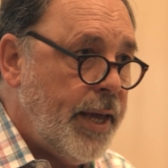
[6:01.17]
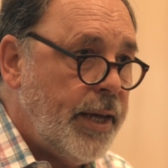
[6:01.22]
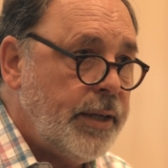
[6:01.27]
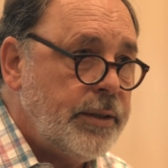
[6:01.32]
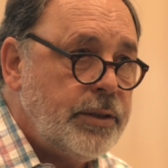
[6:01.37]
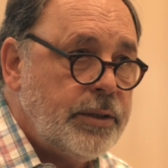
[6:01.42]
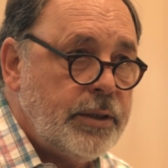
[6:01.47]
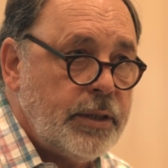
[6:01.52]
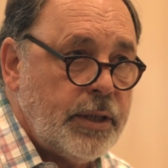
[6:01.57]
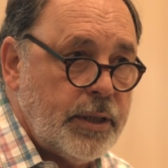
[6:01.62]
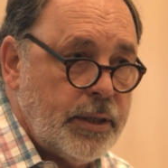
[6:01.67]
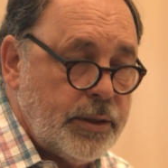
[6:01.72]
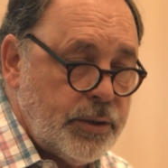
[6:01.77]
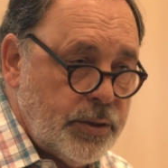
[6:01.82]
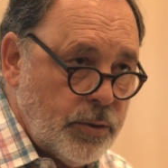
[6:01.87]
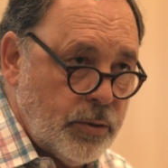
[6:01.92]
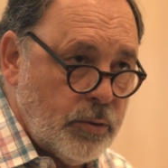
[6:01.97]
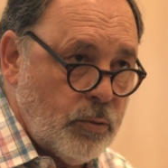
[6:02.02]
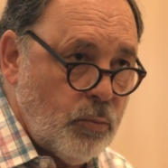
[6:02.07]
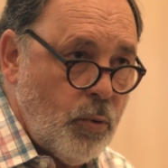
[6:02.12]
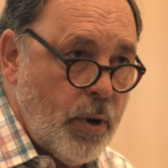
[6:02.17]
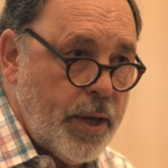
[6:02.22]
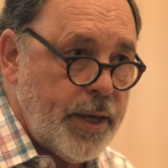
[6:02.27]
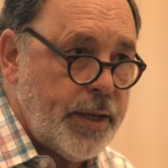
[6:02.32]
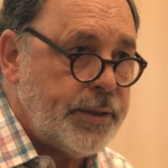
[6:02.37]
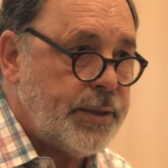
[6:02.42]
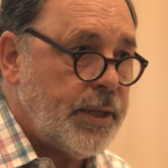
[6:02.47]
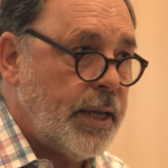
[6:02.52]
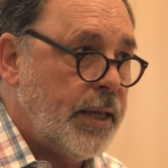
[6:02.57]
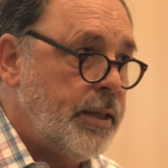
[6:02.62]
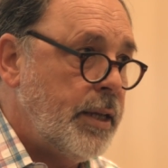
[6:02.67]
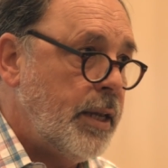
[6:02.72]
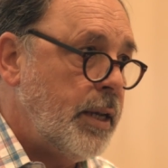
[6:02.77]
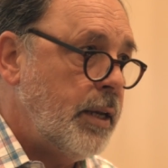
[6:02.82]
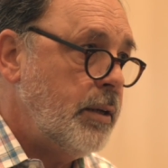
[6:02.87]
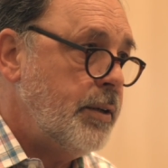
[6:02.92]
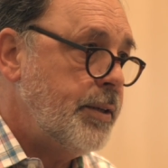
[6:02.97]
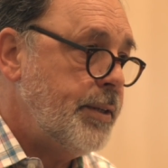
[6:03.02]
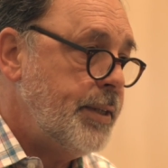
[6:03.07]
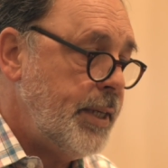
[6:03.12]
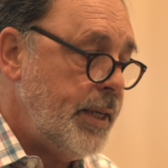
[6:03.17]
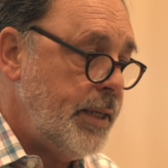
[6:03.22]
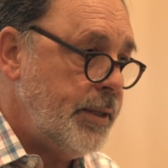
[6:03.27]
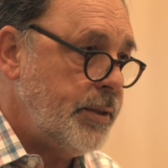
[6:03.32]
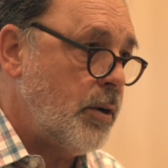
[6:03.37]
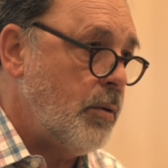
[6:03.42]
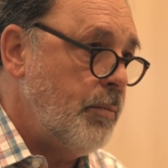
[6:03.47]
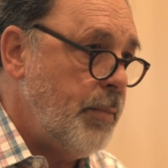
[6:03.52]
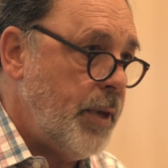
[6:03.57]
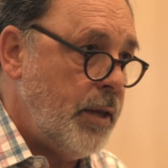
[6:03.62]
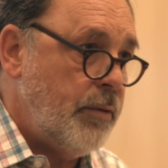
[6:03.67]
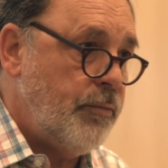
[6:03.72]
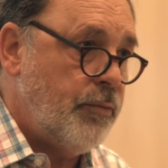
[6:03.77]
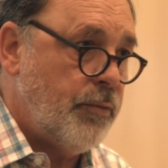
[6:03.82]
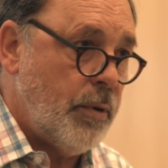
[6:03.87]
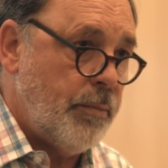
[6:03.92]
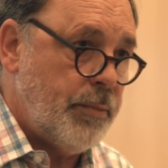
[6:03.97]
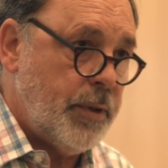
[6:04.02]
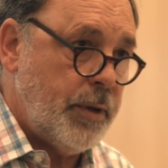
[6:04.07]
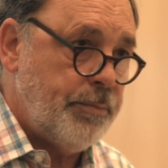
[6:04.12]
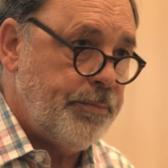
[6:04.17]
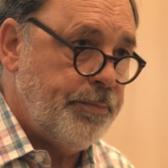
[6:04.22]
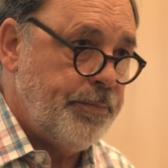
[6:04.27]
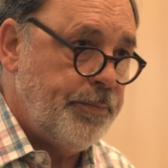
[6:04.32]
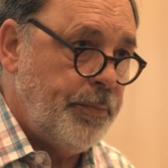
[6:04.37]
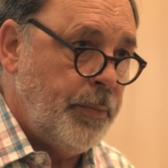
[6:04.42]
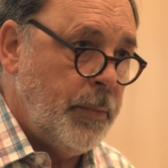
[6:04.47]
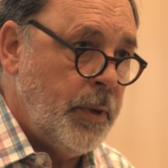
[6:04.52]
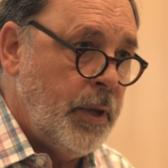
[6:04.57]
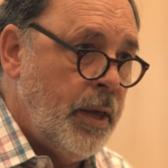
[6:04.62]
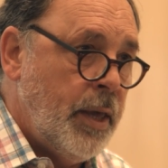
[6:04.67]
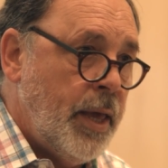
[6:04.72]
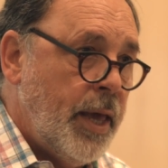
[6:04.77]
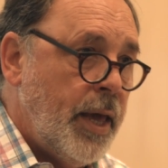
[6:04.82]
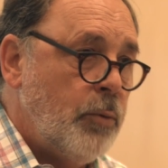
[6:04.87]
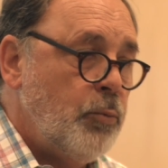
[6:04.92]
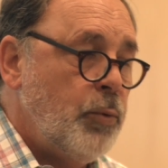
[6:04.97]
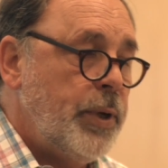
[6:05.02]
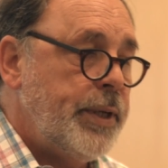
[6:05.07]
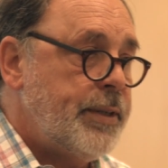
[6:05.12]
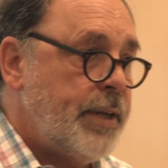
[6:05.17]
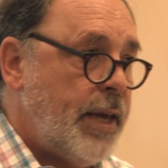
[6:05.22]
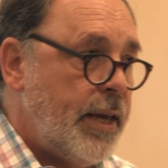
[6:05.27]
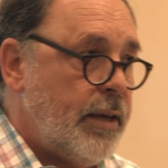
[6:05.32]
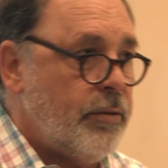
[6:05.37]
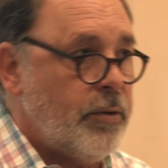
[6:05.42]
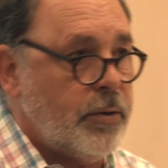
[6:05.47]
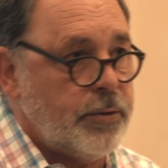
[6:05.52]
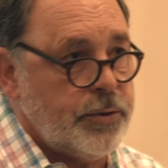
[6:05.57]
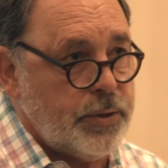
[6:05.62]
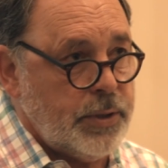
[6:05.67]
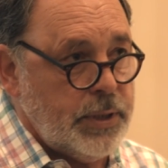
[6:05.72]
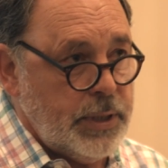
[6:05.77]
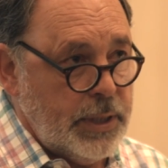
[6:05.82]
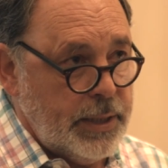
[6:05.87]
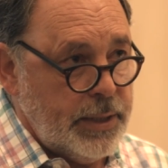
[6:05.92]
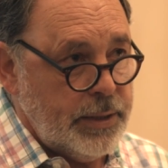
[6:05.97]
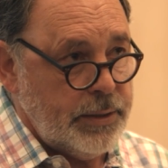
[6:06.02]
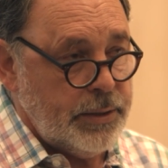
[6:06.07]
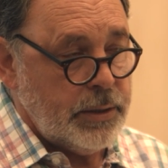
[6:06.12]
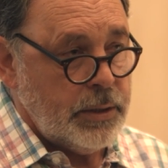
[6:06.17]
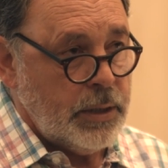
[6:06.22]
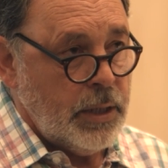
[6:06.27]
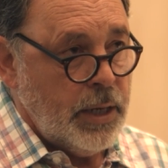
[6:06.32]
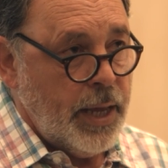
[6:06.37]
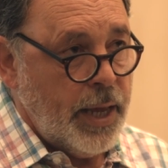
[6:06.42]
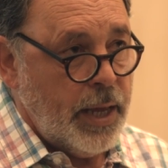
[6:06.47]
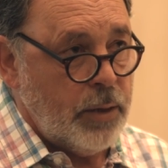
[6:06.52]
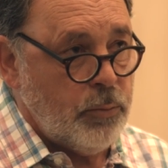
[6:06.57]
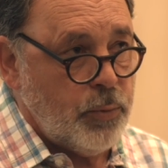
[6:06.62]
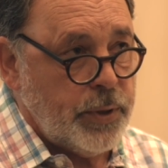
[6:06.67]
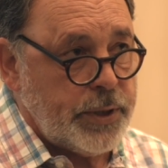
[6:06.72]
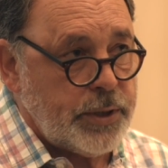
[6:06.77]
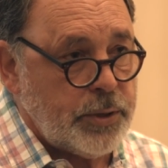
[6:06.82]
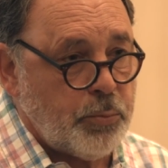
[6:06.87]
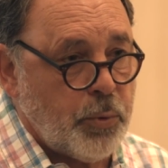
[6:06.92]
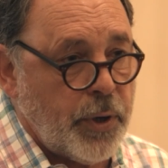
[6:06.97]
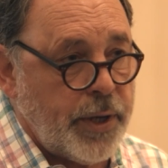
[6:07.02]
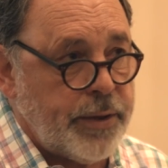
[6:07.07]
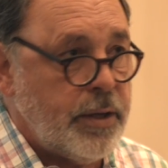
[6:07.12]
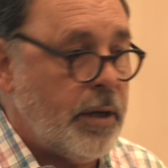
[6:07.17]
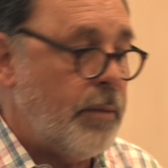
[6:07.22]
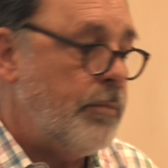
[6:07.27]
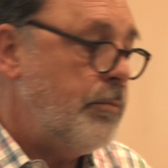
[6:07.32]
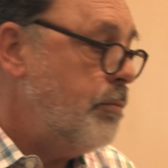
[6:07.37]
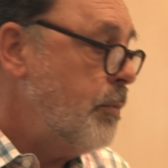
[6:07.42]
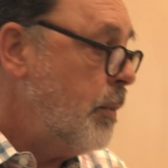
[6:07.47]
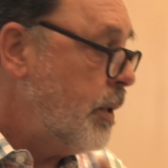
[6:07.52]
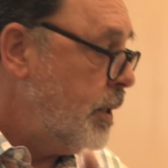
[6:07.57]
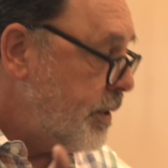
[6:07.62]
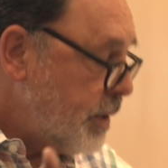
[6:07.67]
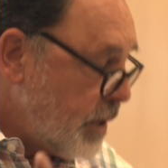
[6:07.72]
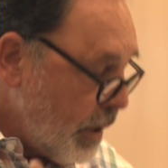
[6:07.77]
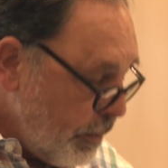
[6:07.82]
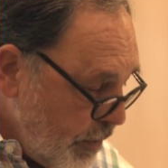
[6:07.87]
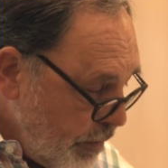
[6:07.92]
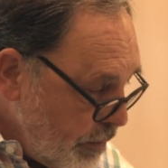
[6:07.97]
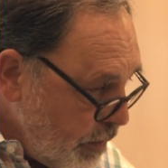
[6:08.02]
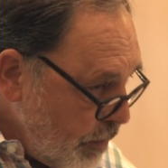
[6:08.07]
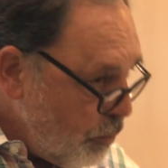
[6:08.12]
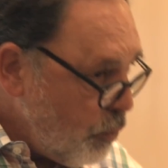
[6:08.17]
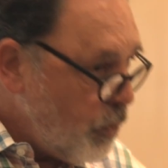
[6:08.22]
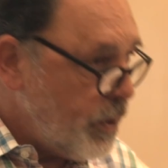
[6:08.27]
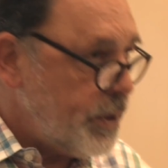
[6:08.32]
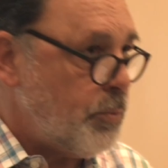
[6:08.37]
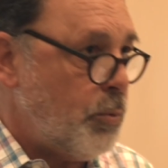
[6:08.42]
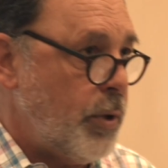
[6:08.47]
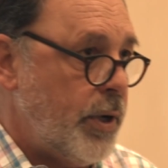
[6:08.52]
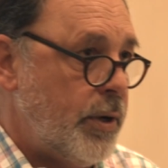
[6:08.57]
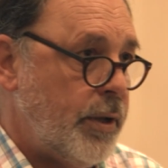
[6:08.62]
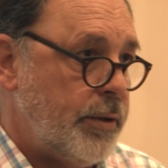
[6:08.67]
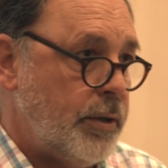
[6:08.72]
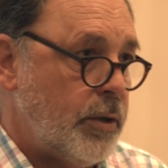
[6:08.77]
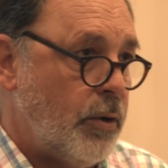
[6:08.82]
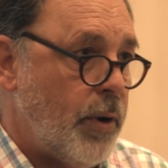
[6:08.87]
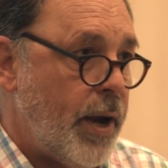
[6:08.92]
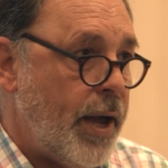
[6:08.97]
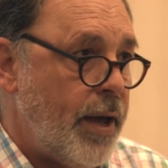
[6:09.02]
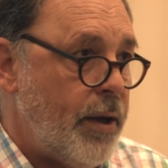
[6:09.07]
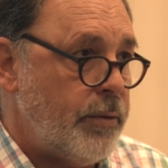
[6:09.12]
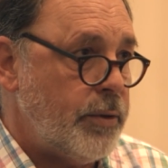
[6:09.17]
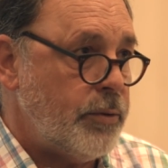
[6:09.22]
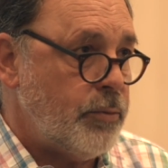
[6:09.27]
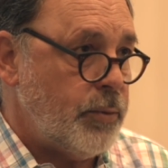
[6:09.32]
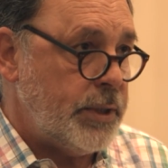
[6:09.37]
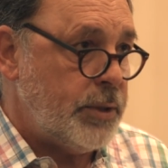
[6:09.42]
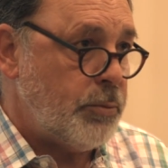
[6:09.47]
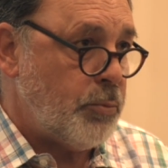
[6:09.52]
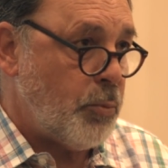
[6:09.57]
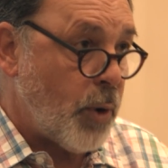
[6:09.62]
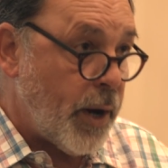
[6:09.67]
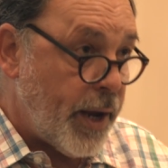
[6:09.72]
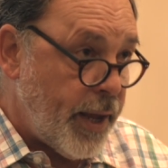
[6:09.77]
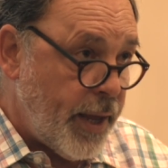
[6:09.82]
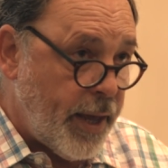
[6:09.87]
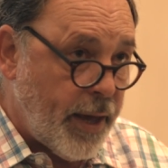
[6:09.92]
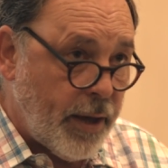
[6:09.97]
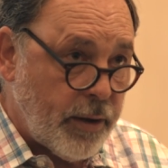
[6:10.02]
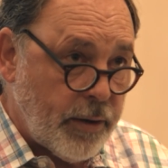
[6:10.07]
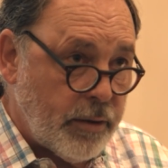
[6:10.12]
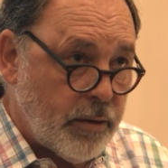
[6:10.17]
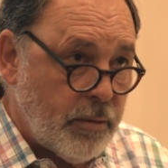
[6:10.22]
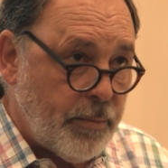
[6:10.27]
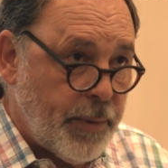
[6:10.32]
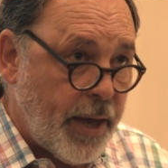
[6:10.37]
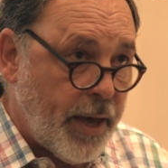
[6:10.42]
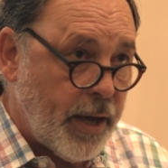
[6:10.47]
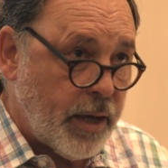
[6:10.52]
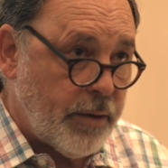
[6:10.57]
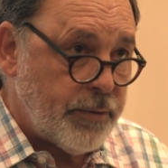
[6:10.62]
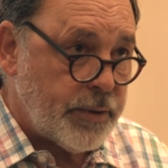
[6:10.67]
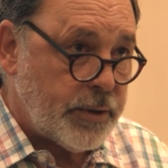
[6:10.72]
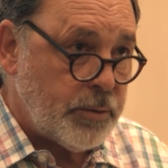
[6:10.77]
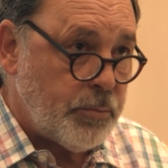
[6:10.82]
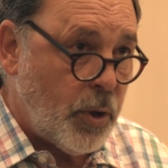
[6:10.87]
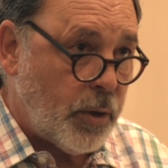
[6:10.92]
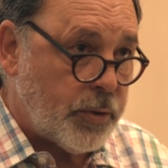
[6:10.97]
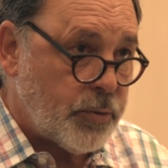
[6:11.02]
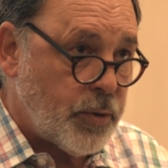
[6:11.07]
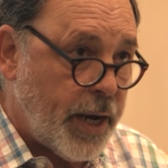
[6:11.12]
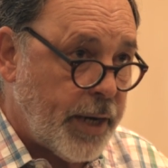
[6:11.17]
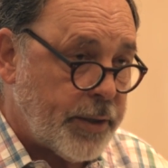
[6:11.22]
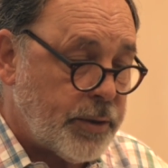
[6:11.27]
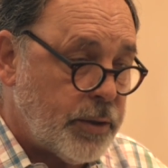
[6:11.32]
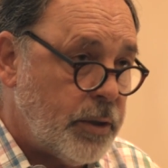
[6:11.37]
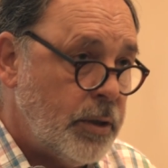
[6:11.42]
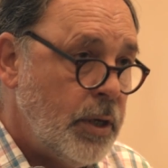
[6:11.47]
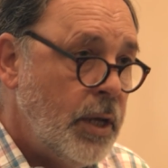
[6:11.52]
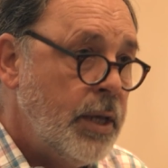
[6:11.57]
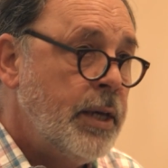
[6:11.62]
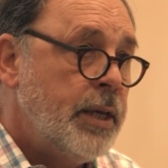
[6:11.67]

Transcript: aged in certain ways, and then teas are made from them. And we take those teas and we spread them. Some of them we spread on the ground. We spray out of the back of a small tractor.